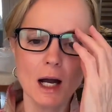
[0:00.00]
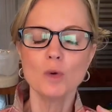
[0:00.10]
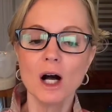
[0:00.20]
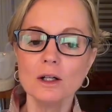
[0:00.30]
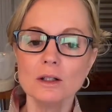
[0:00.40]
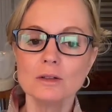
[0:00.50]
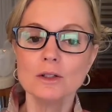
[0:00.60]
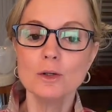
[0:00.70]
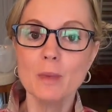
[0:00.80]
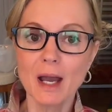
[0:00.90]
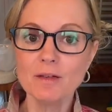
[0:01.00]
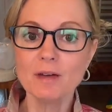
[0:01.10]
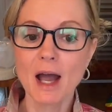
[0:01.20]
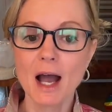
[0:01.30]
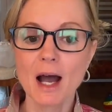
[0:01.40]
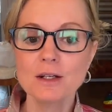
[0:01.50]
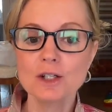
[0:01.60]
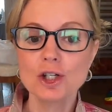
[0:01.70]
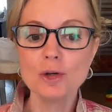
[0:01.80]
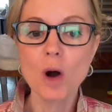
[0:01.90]
Well, you may have
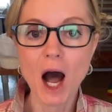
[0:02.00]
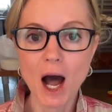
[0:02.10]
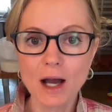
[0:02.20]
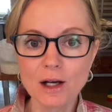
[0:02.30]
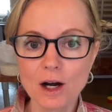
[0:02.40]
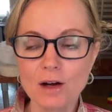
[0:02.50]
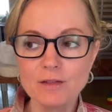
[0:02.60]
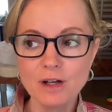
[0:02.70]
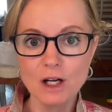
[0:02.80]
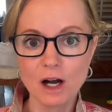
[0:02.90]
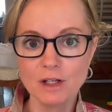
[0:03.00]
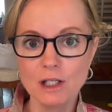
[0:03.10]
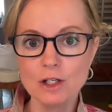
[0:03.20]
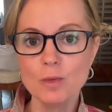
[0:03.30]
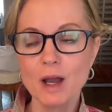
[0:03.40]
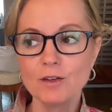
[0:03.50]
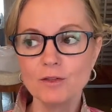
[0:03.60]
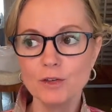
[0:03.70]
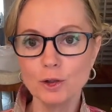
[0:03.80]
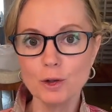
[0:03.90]
had too hot of an oven. You may have
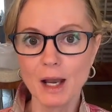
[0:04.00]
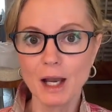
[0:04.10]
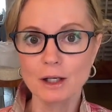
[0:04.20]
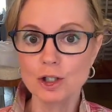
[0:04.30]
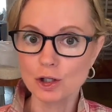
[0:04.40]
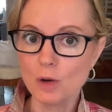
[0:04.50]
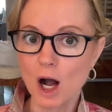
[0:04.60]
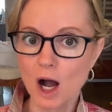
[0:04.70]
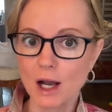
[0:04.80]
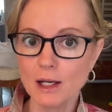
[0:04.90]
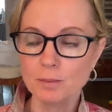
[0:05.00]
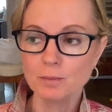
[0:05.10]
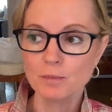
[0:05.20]
filled the pan too high.